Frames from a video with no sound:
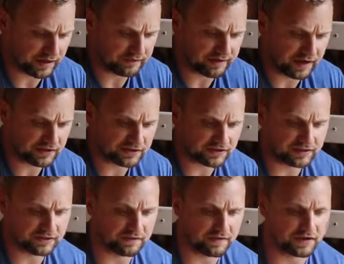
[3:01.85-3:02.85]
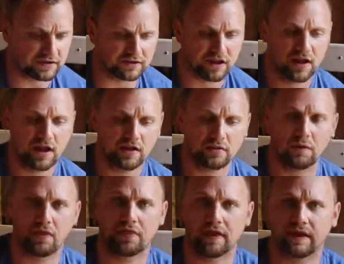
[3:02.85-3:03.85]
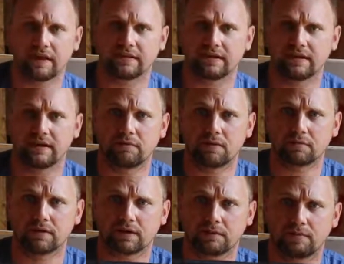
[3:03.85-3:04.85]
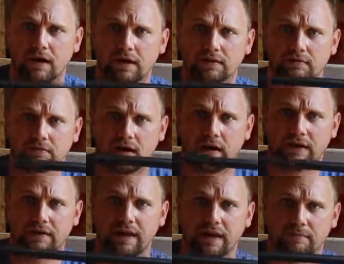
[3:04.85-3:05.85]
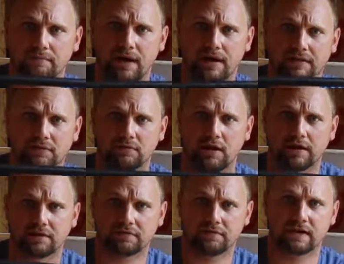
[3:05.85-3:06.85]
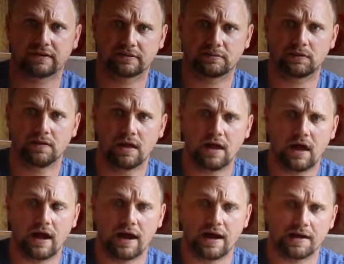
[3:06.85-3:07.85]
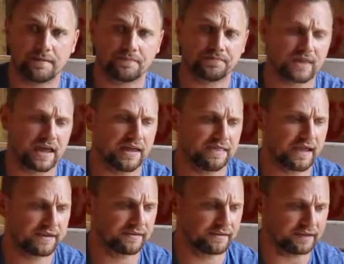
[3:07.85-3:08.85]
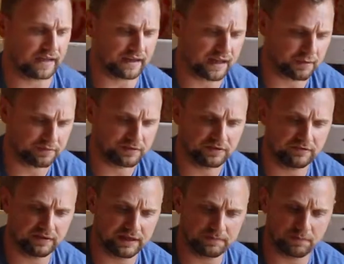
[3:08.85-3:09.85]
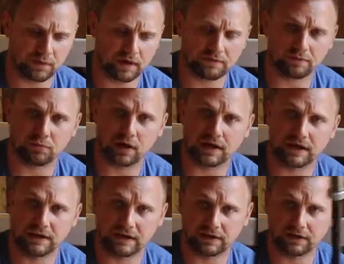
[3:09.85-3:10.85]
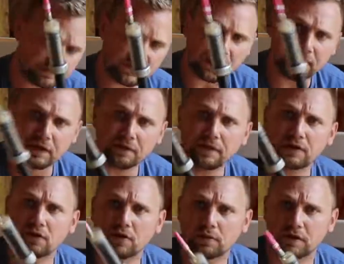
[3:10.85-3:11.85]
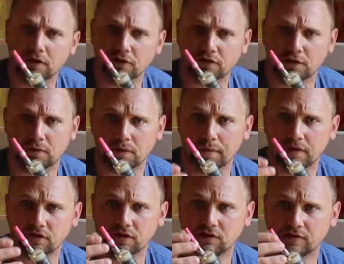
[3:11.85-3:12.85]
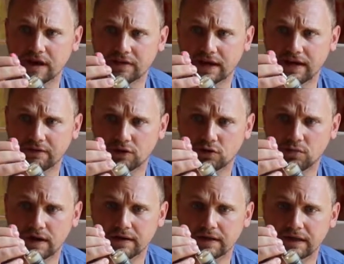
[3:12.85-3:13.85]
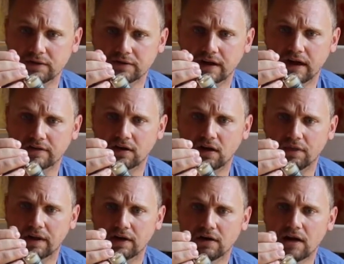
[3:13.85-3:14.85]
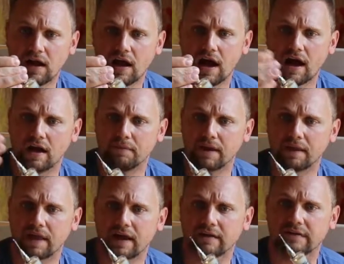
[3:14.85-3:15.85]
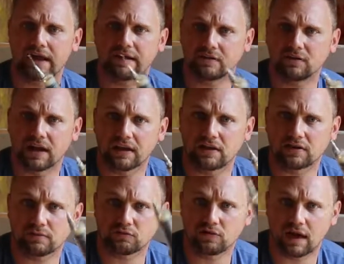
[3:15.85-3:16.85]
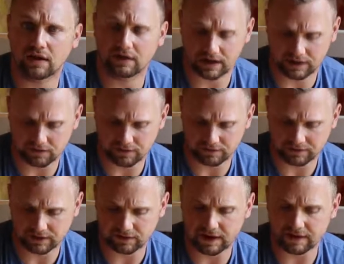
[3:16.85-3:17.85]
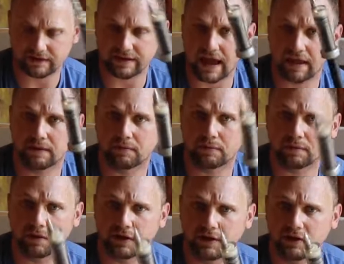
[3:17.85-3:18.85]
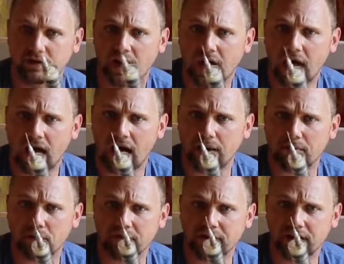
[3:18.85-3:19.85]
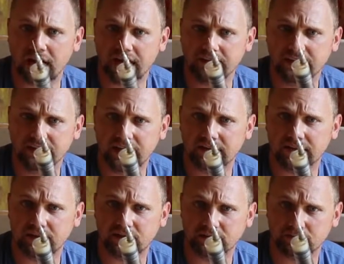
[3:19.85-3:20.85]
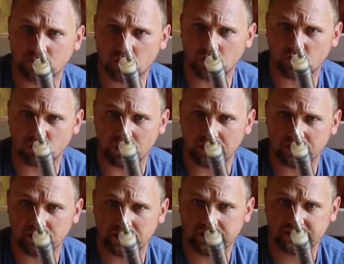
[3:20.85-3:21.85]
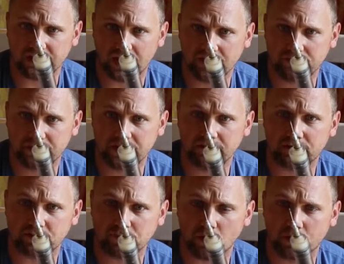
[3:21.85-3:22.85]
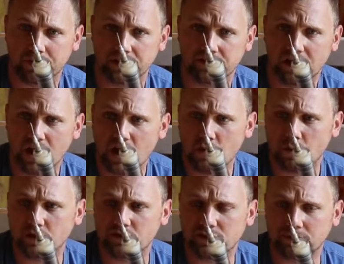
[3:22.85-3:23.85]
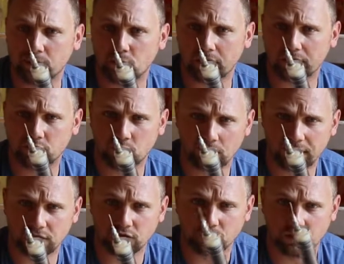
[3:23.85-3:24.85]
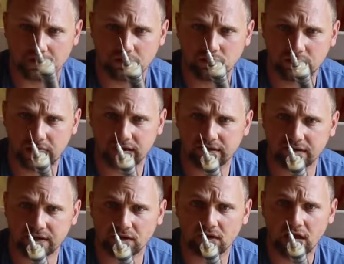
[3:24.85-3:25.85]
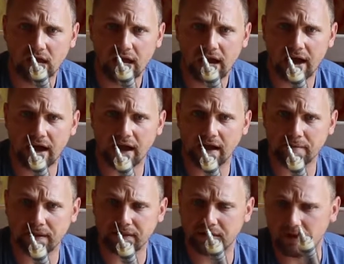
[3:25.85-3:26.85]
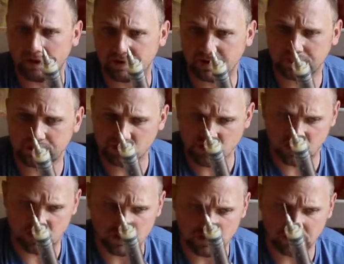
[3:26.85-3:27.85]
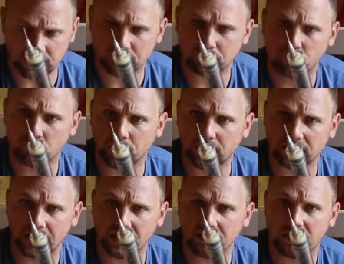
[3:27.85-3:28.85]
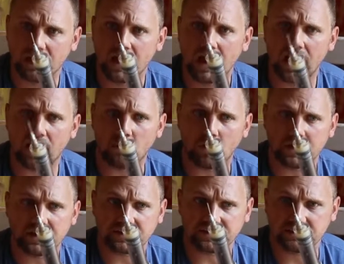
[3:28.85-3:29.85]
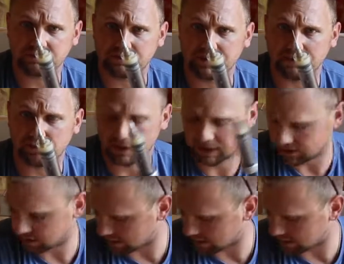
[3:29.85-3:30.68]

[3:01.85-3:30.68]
advantages and disadvantages. The one thing is get one with a composite rod. That composite rod is flexible, and that helps you keep away from breaking needles. The other thing you're going to want to do is you're going to want to make sure that you actually have the correct needle size on there, and that has taken us some trial and error to figure out exactly what we want to use. But we found an 18-gauge needle seems to work great for this size pig. For smaller pigs, we'll use something more like a 20 or 22 gauge needle, and then obviously making sure you're using an appropriate length. 1 inch seems to be a pretty good